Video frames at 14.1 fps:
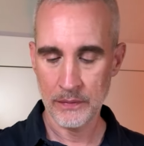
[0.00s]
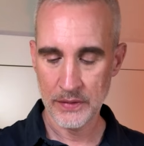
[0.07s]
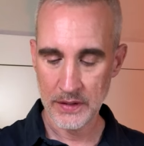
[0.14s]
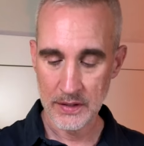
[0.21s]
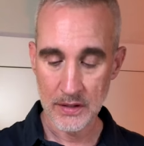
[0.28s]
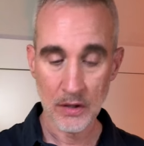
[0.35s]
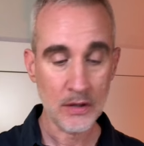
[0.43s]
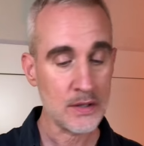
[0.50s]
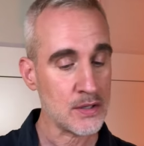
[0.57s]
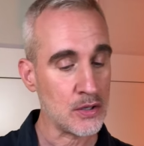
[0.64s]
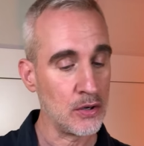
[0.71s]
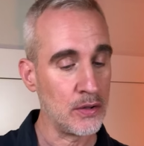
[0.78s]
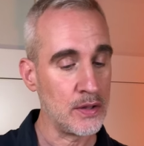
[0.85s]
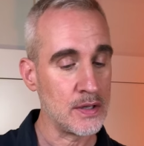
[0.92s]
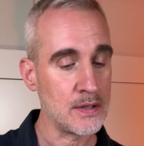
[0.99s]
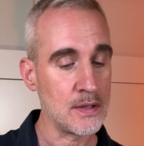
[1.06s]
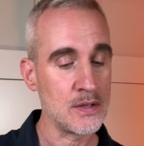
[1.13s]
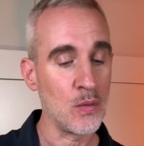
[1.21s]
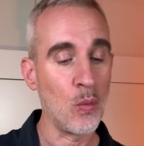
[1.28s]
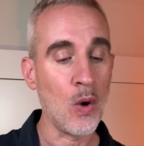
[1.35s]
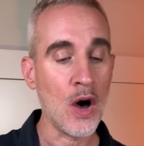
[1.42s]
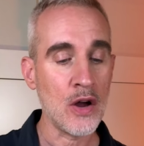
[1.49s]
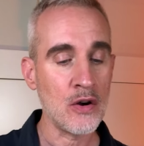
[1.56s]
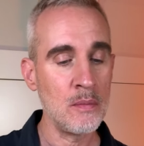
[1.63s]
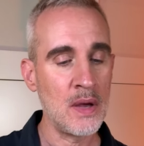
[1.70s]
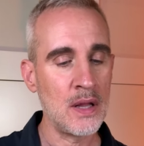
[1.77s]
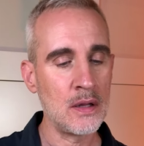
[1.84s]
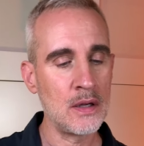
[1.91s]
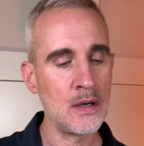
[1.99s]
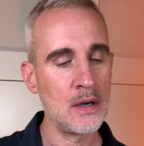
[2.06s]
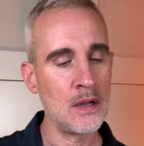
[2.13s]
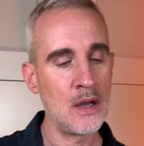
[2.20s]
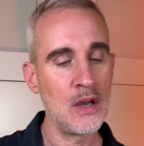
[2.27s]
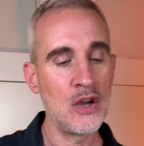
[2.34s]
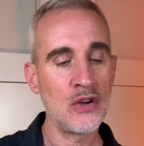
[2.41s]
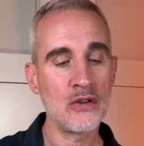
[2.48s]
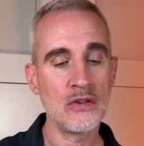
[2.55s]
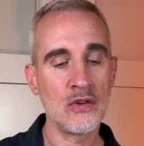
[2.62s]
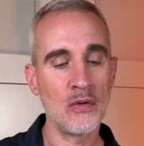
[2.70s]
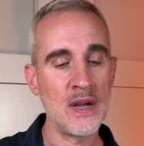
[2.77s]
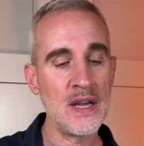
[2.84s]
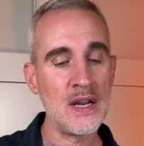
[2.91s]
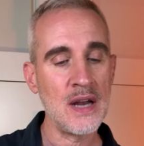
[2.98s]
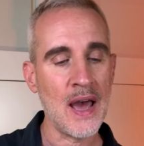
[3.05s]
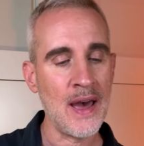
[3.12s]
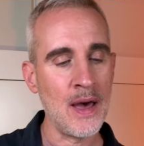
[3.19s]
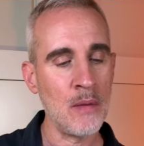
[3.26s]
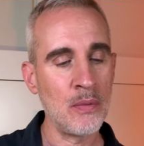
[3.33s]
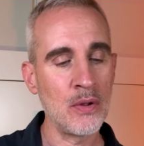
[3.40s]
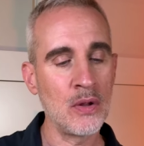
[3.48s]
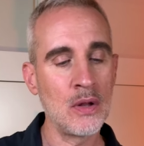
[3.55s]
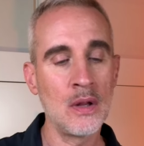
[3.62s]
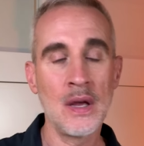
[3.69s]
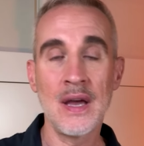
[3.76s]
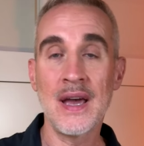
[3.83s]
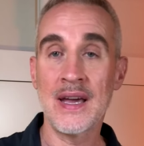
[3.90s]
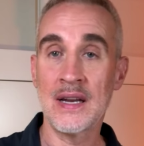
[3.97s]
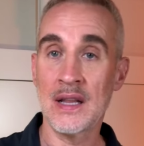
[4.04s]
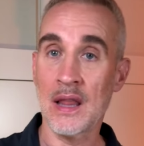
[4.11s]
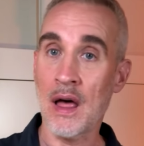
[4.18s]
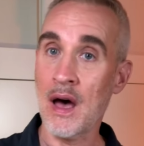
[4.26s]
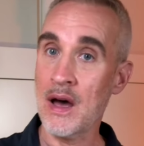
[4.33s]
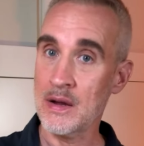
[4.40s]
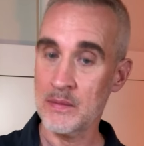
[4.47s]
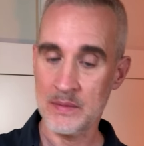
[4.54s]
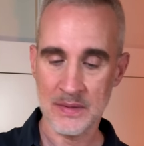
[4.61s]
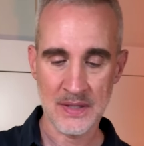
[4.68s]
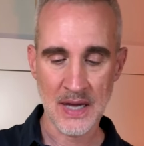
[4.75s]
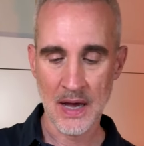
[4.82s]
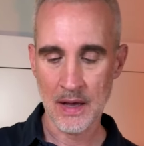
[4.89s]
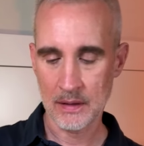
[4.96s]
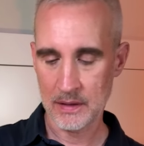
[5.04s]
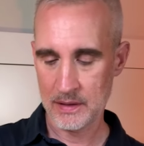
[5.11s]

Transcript: This looks good. This is a watermelon, green apple, and lime salad.